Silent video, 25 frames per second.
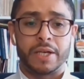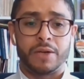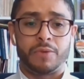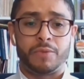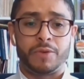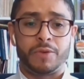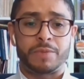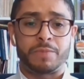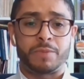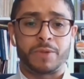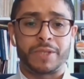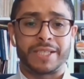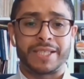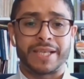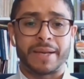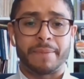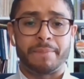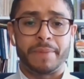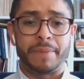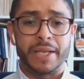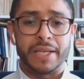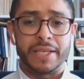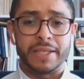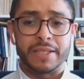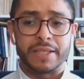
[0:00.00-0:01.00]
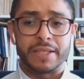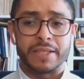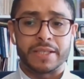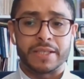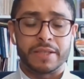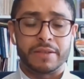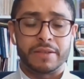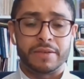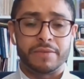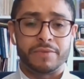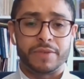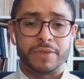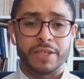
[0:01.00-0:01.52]
responsibilities
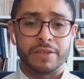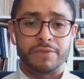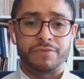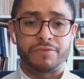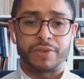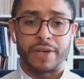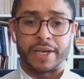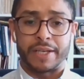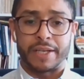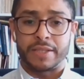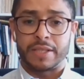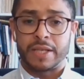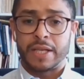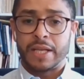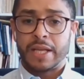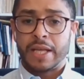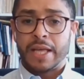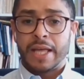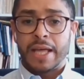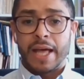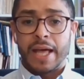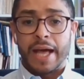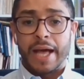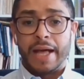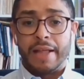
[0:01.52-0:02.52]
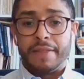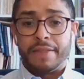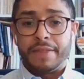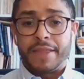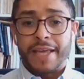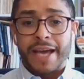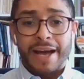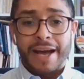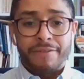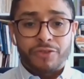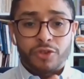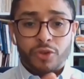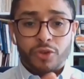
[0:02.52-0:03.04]
in France, and they
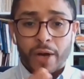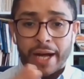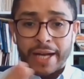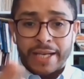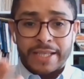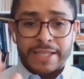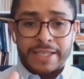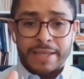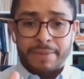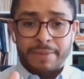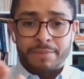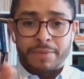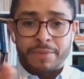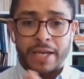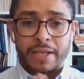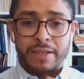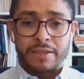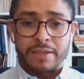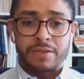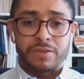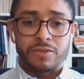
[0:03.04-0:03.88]
have to accept that.